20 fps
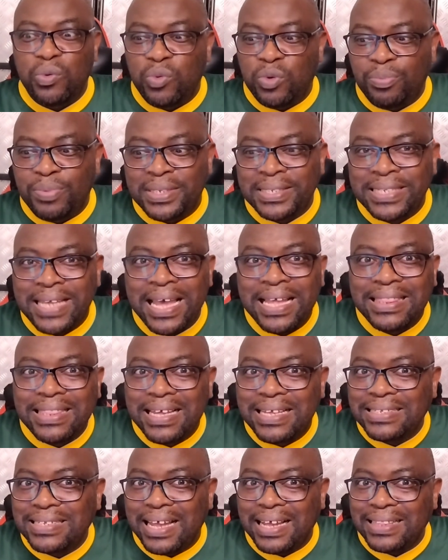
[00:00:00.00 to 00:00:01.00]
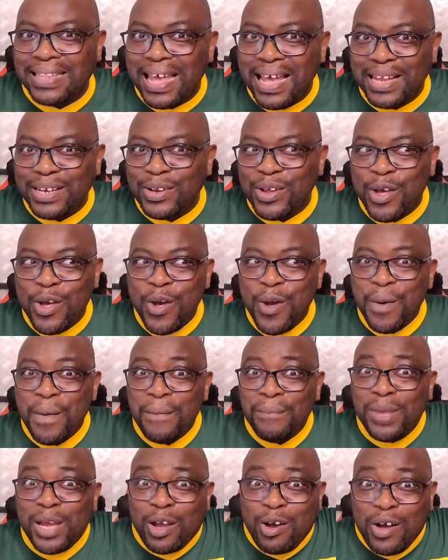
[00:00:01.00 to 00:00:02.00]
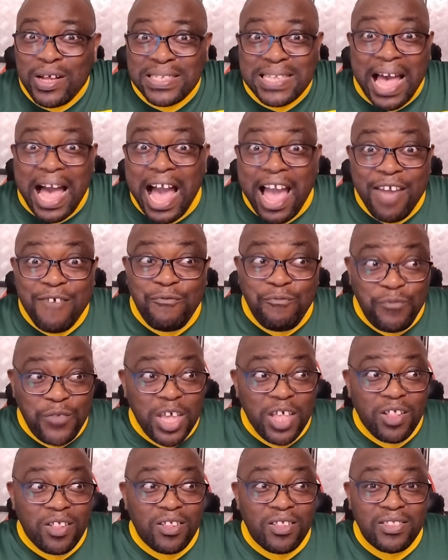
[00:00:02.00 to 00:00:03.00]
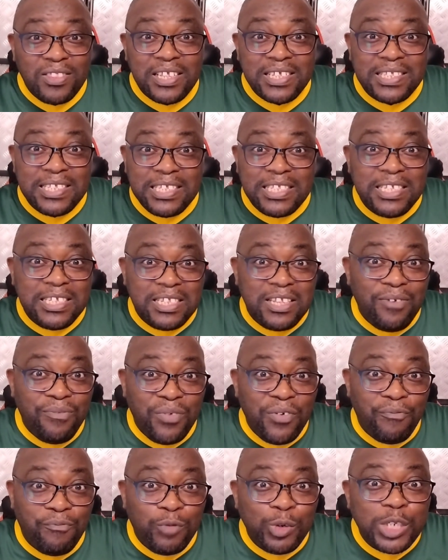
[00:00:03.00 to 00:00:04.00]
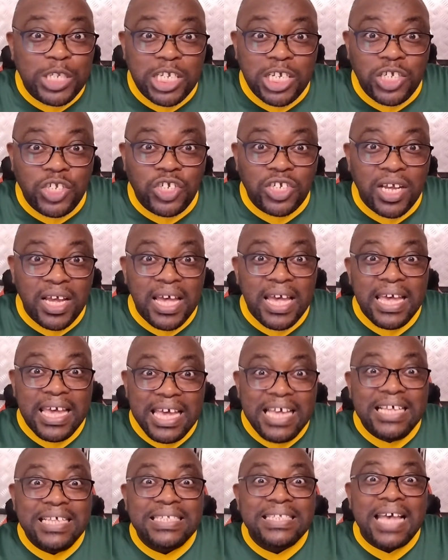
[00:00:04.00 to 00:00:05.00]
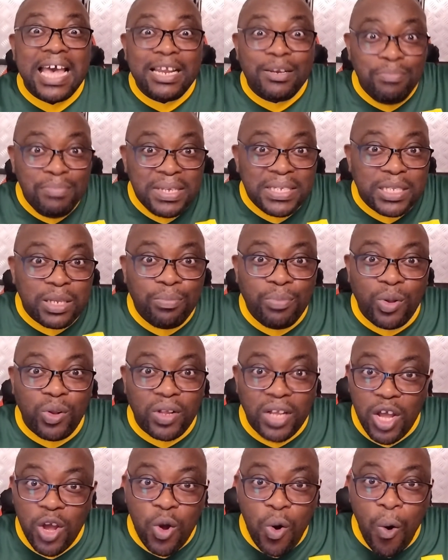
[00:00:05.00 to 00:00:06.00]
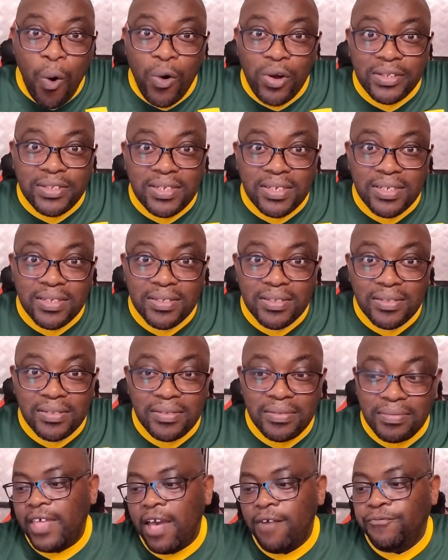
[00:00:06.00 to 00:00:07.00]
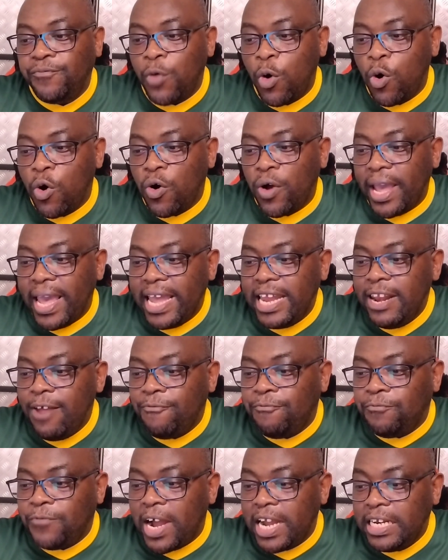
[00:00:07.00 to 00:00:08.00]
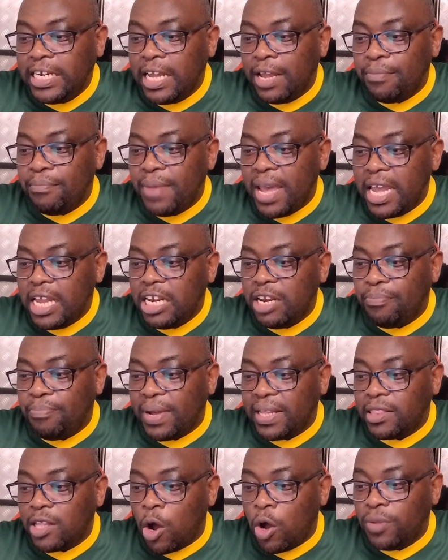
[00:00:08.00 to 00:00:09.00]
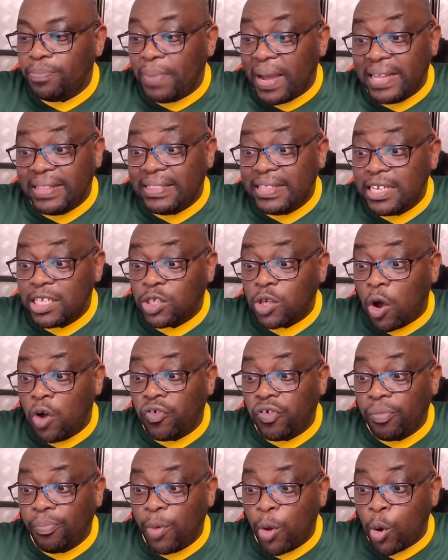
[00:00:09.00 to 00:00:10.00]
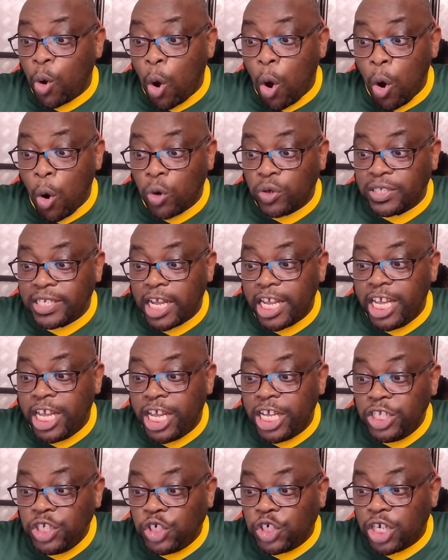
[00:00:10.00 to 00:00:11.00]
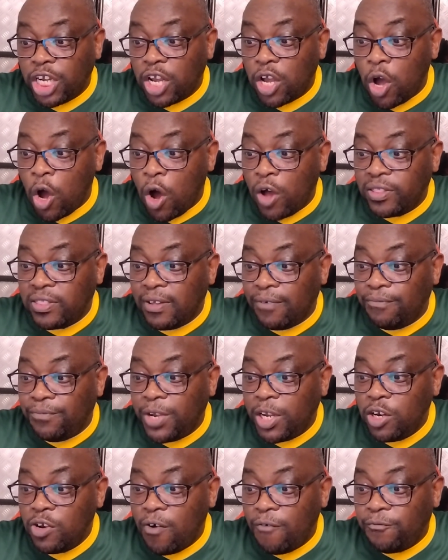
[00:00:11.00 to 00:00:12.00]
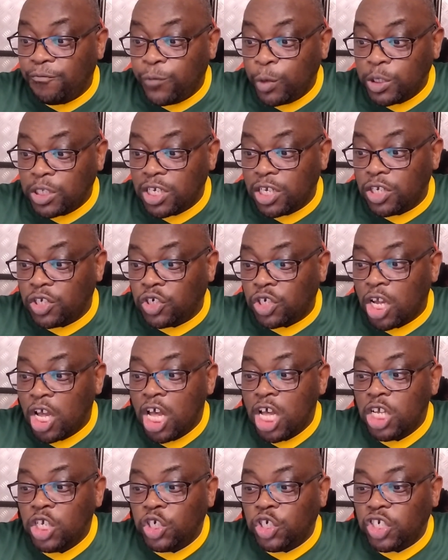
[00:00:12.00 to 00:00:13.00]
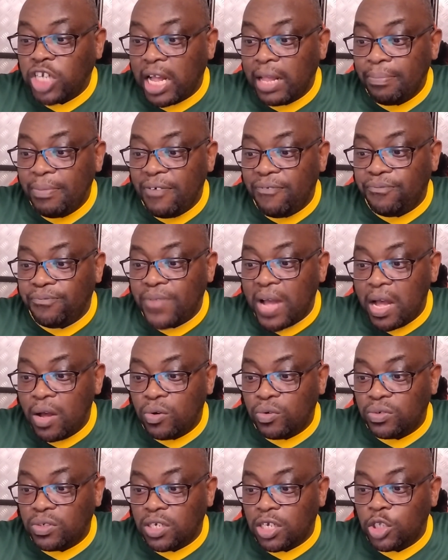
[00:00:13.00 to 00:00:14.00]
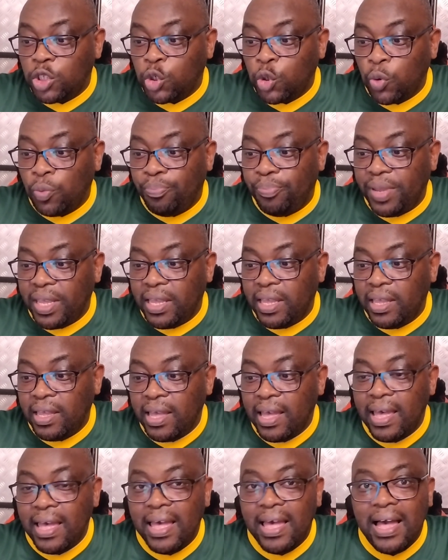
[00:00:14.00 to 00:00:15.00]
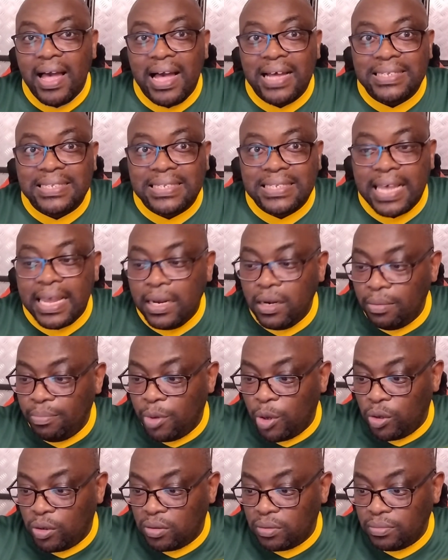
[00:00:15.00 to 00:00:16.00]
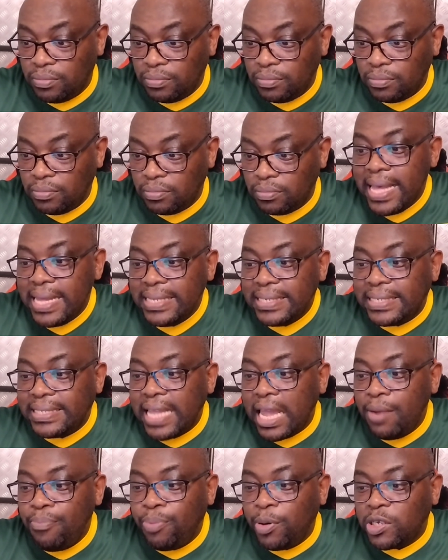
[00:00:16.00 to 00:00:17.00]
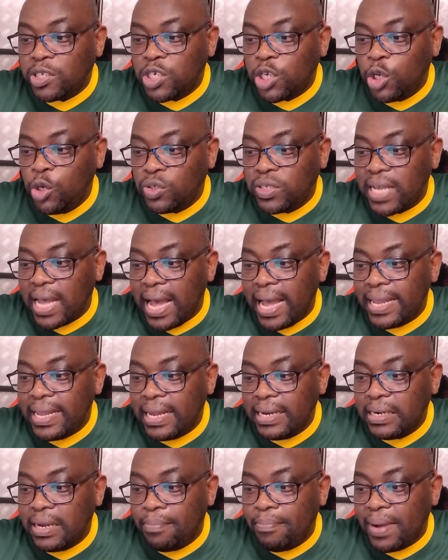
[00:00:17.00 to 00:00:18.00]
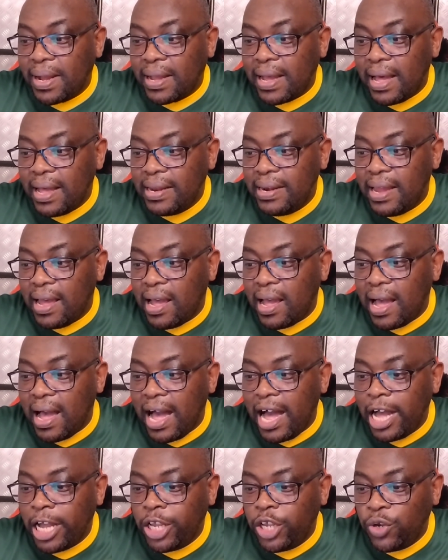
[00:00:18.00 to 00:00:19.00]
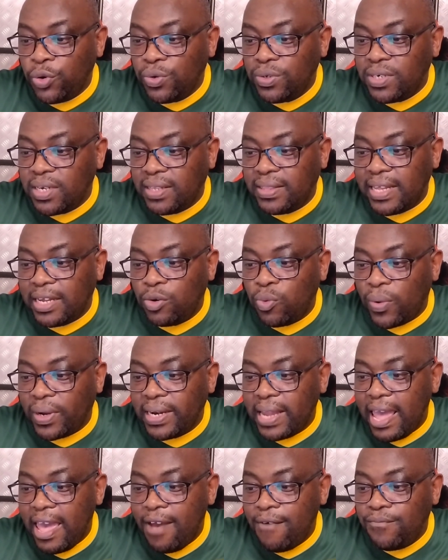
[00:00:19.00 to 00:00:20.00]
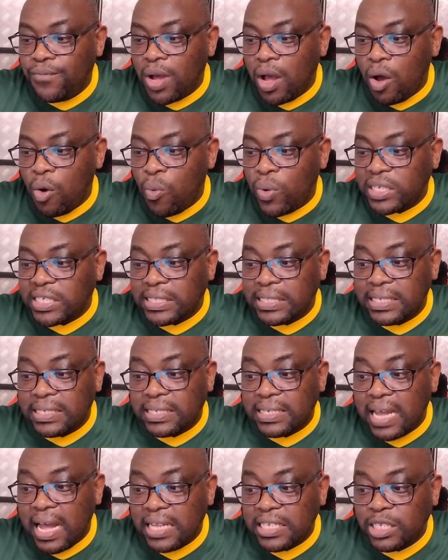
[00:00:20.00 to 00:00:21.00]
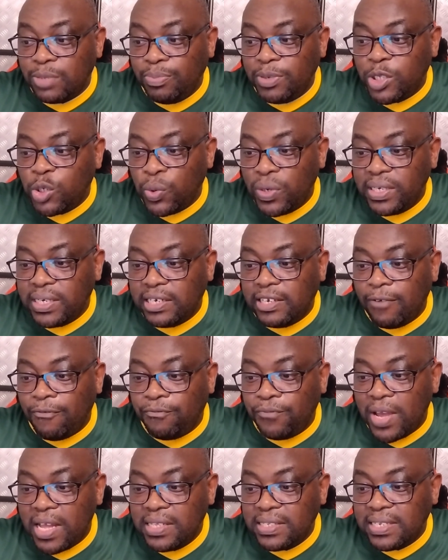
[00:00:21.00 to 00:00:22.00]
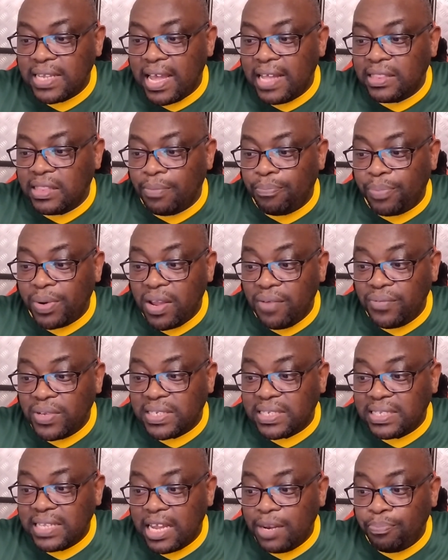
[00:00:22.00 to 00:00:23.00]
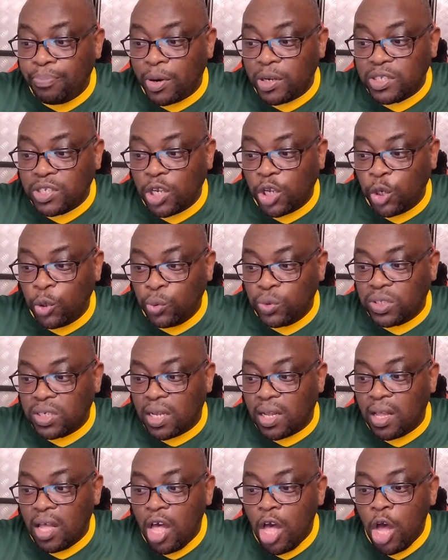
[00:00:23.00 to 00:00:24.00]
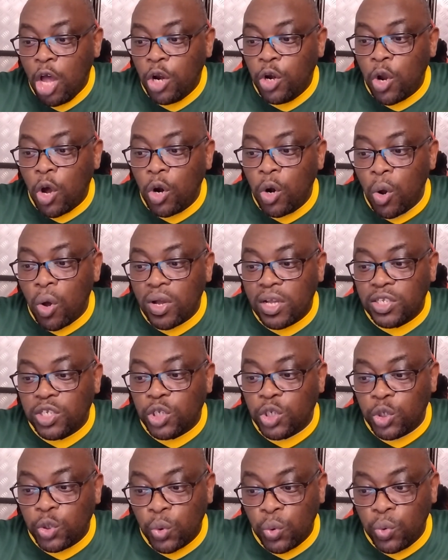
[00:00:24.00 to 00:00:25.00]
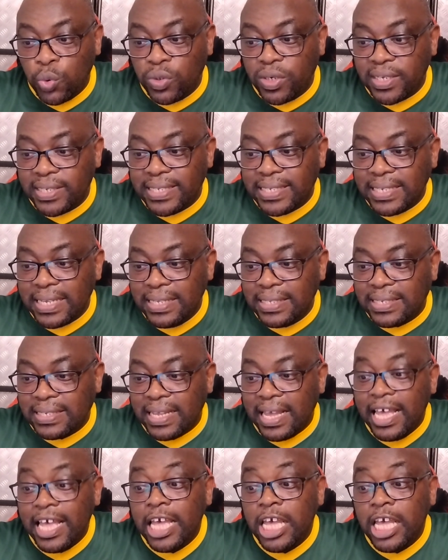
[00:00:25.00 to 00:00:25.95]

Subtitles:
would be saying things like that, because I feel the CCTV footage is admissible in court. Therefore, any finding made by this honorable court hinging on the video footage shall be found to be assailable. State Prosecutor Ayanda Bakana argued that whatever was discussed between the defense and the previous state prosecutor no longer stood since